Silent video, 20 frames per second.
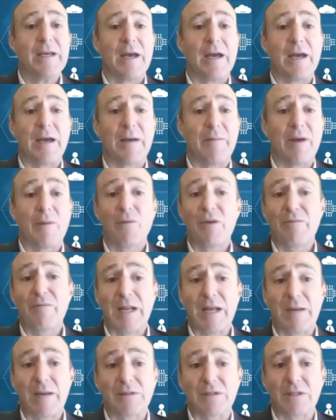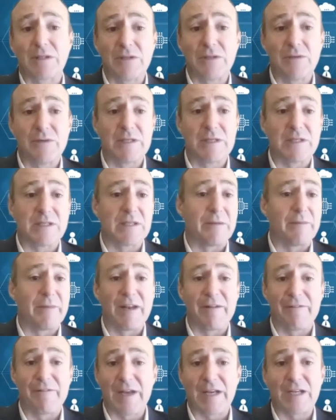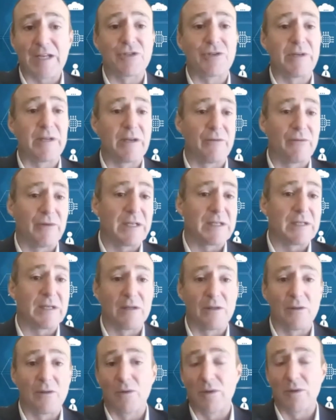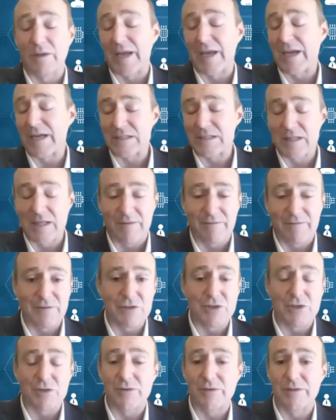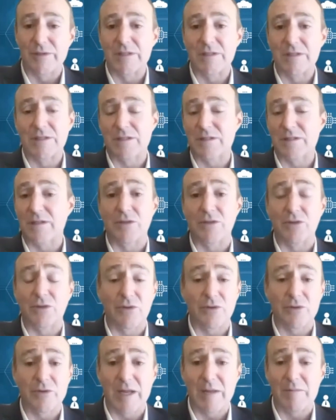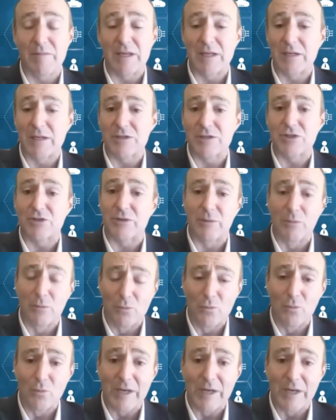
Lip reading: And we've been able to do this in manufacturing, retail, oil, gas, life insurance, you name the industry.